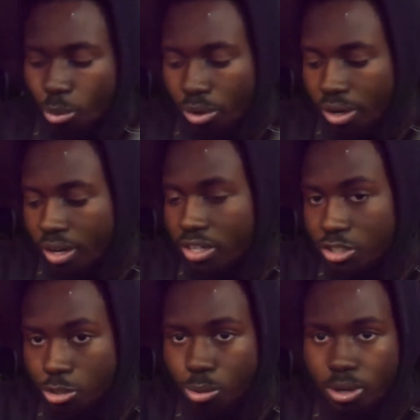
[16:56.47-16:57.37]
order
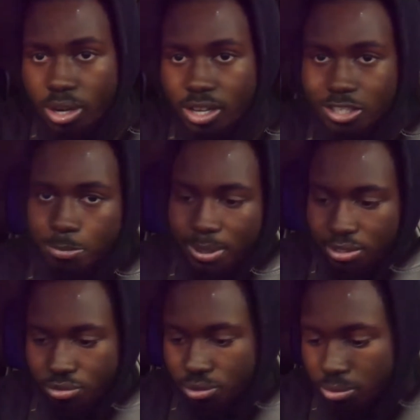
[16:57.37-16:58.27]
is too good to be
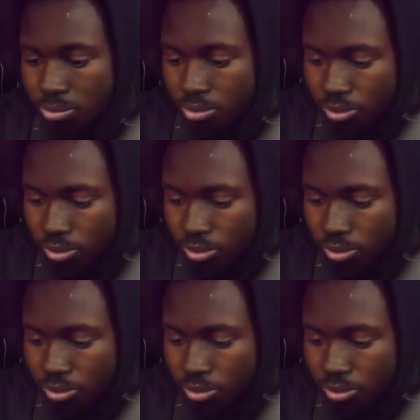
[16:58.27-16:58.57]
true.